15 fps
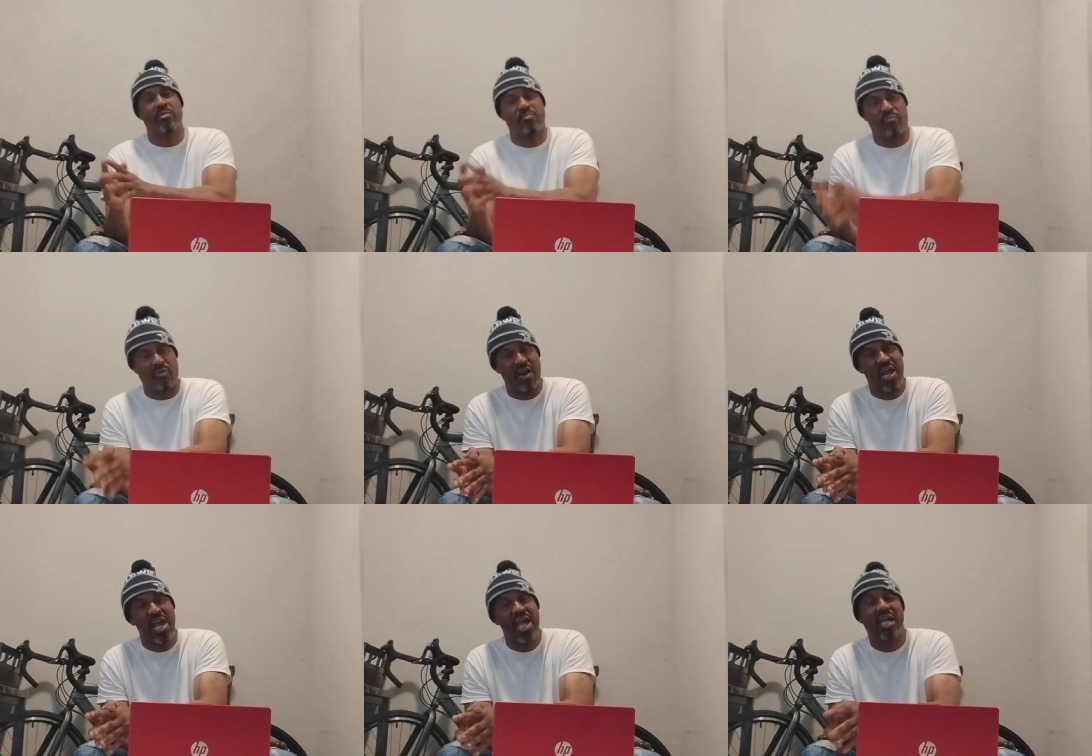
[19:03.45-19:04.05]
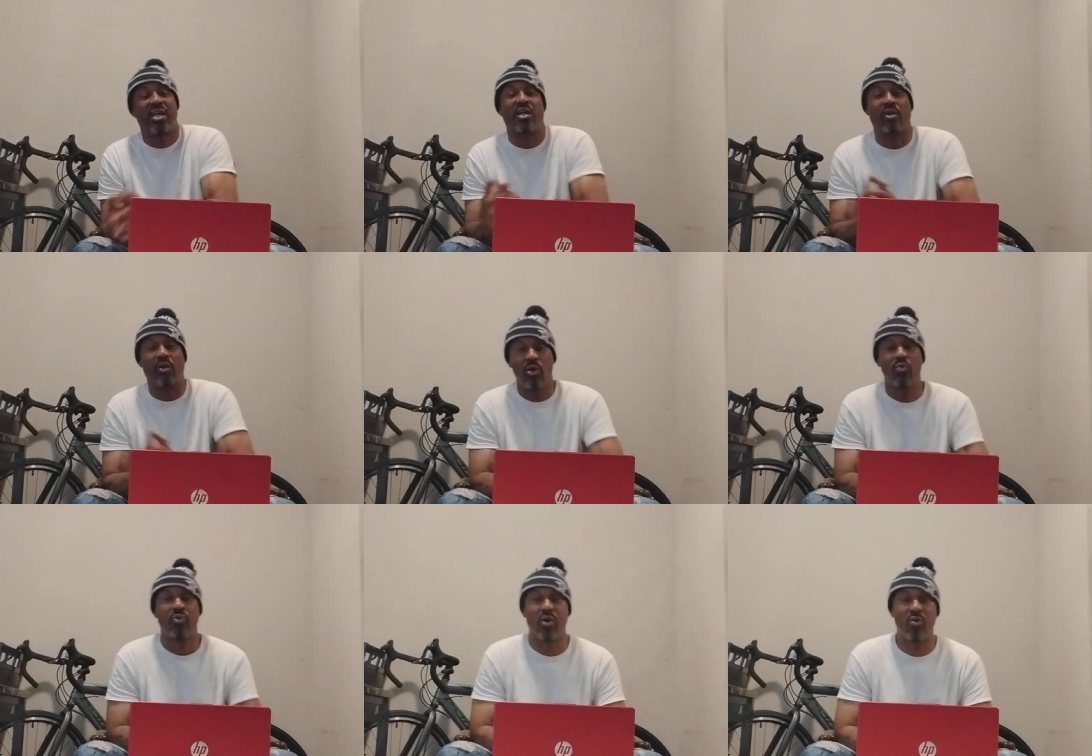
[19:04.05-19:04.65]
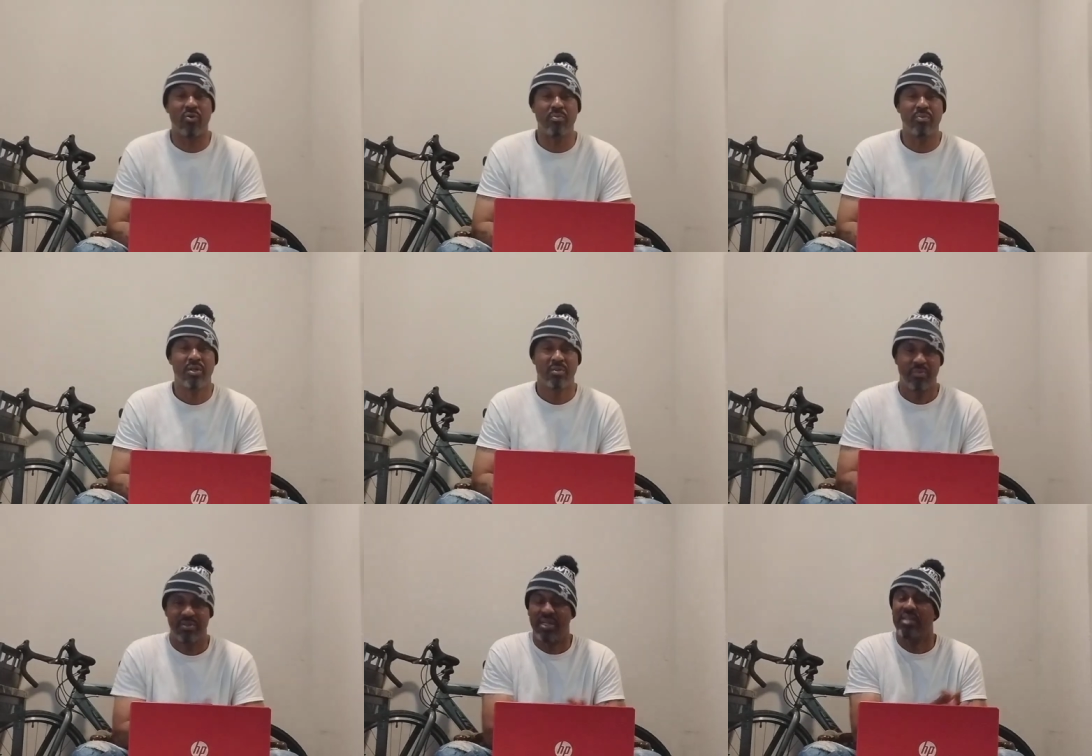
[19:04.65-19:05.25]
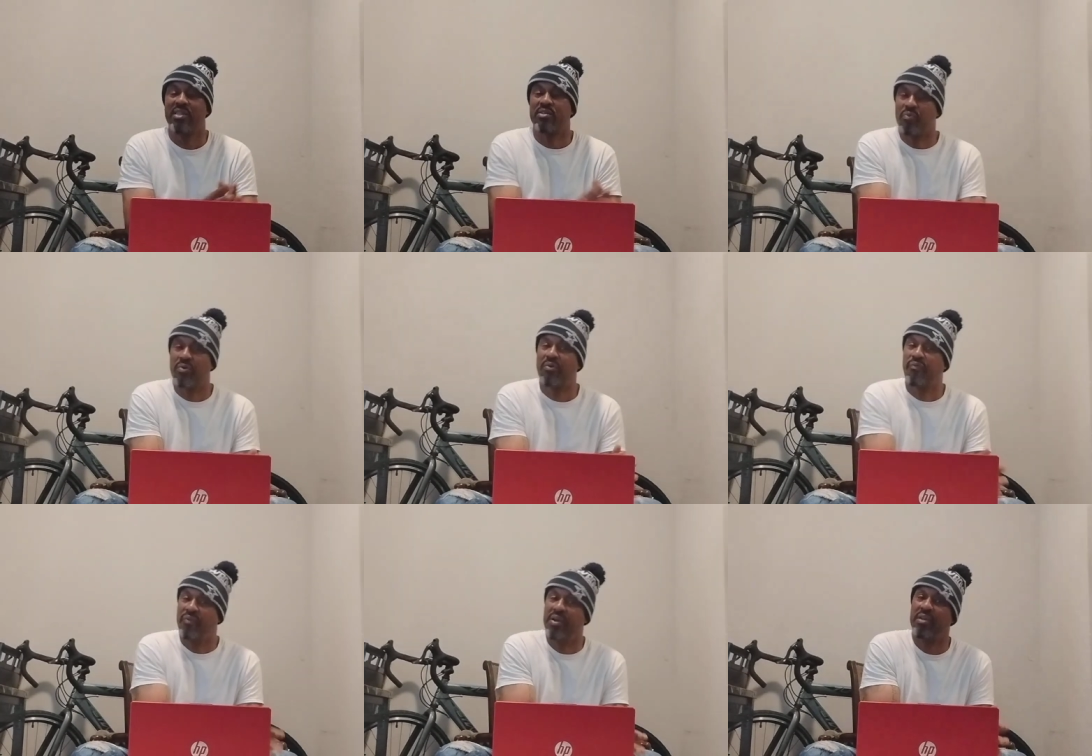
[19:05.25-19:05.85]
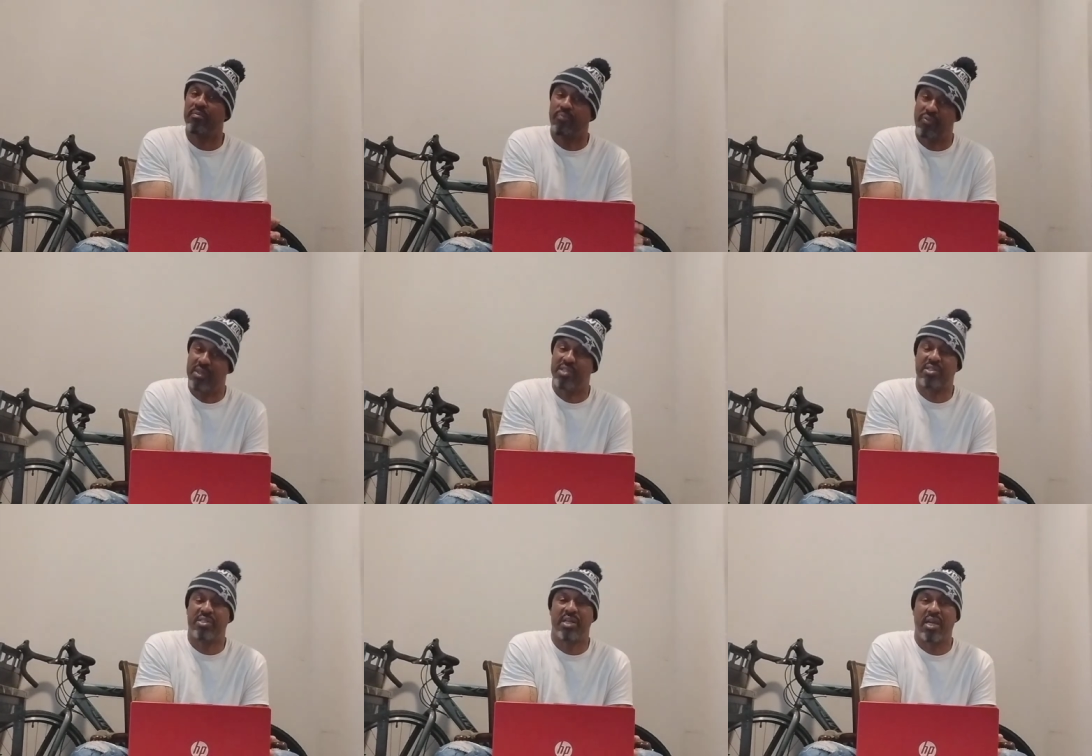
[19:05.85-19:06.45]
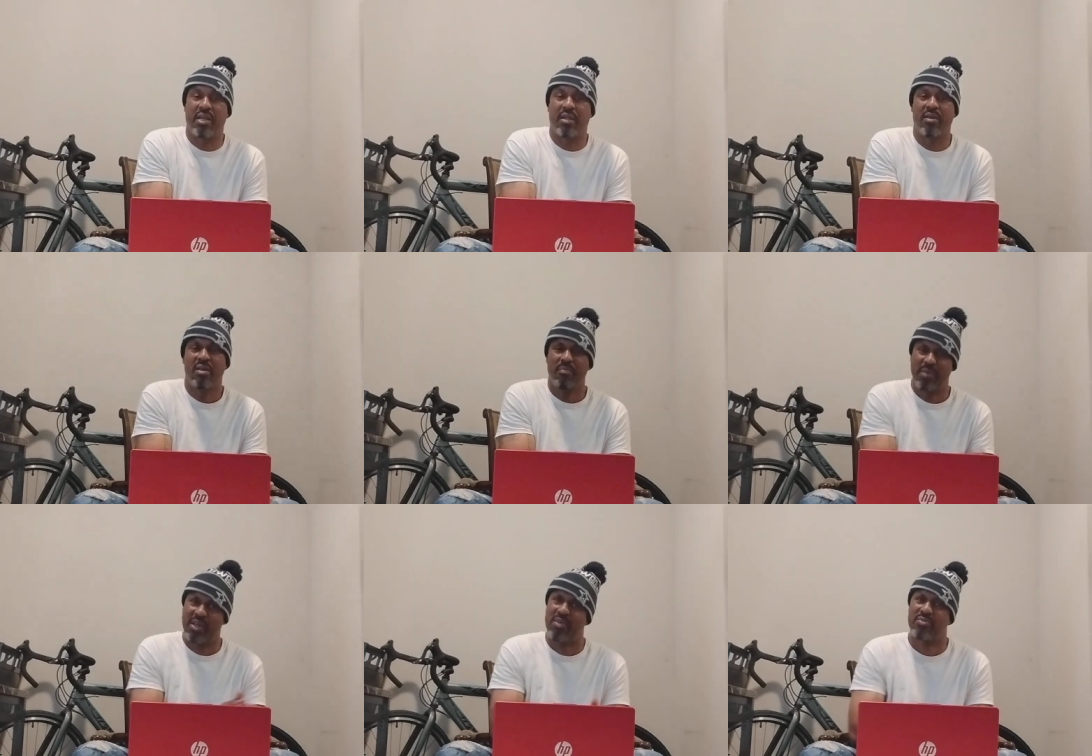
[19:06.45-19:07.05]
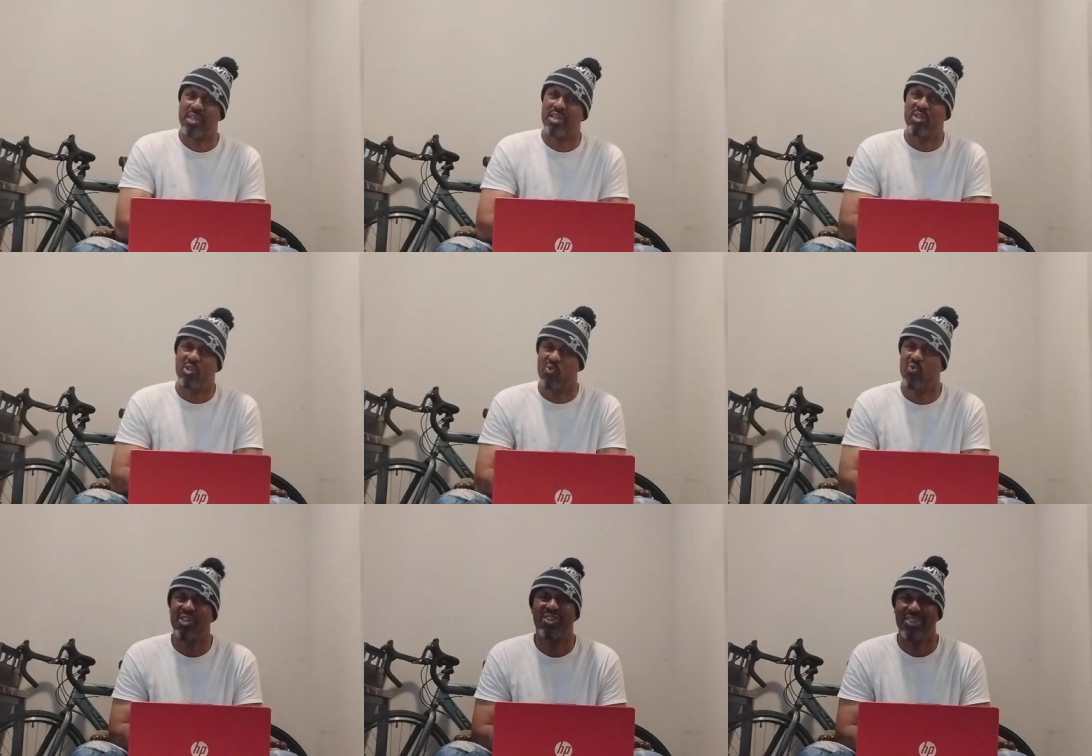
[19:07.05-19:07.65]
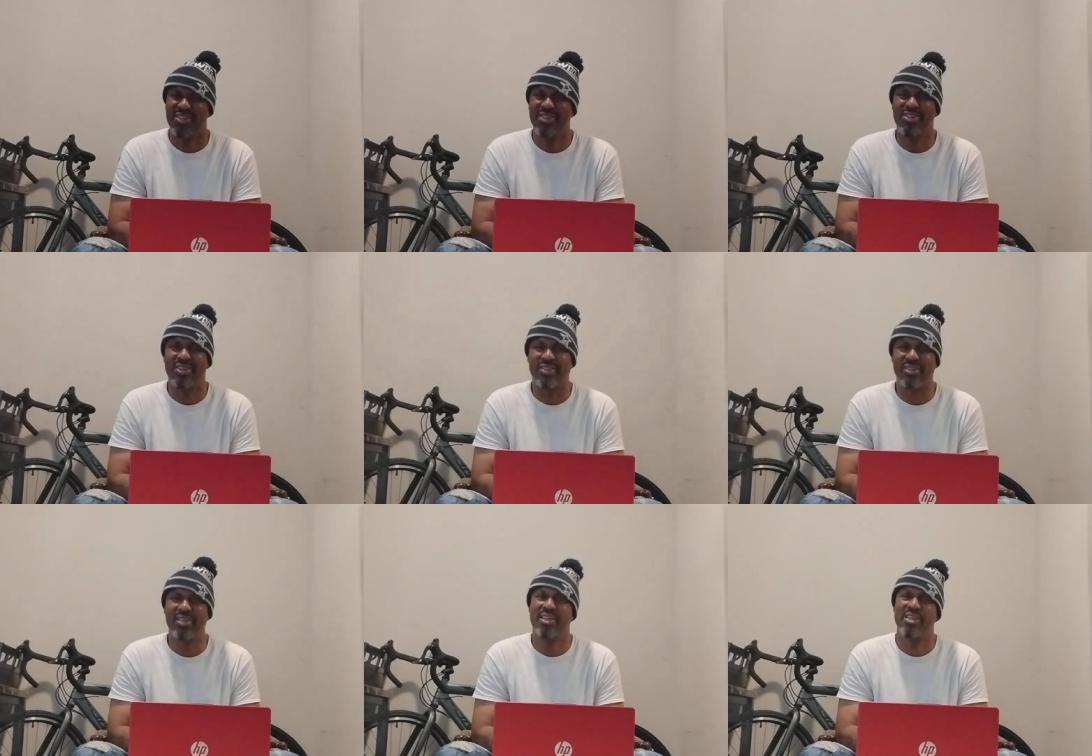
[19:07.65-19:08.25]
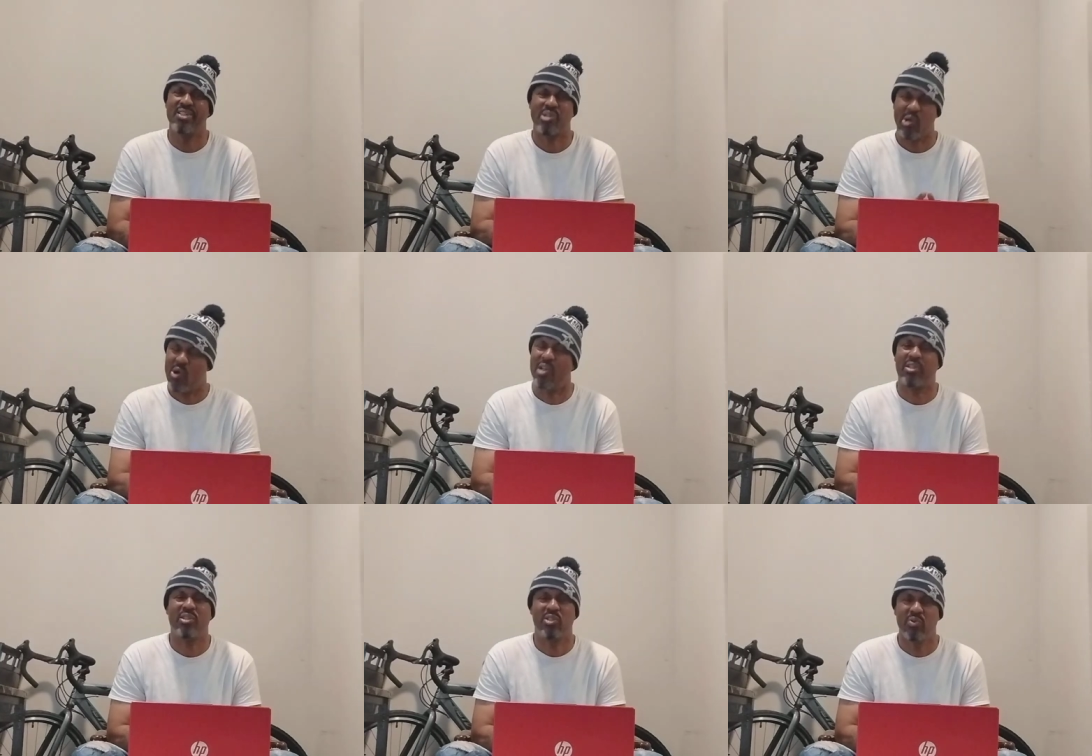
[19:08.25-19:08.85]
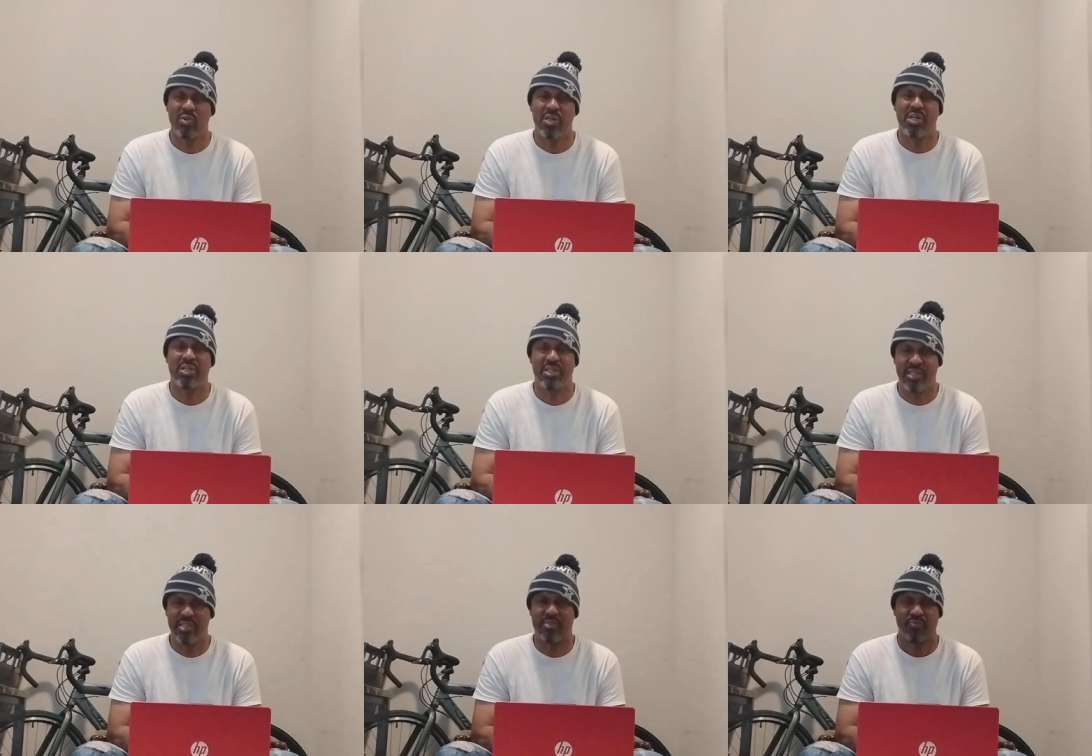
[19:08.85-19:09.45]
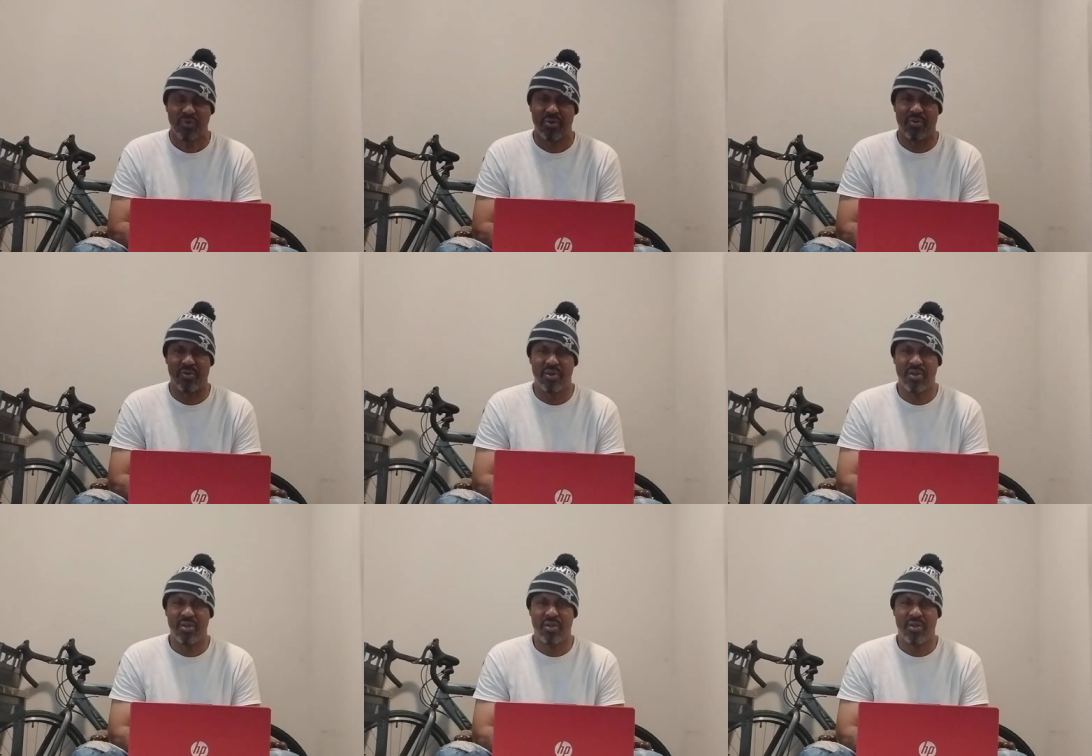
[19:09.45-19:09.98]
to brag and gloat on them, but they just want to feel appreciated because they doing good. It's hard to do good in this world.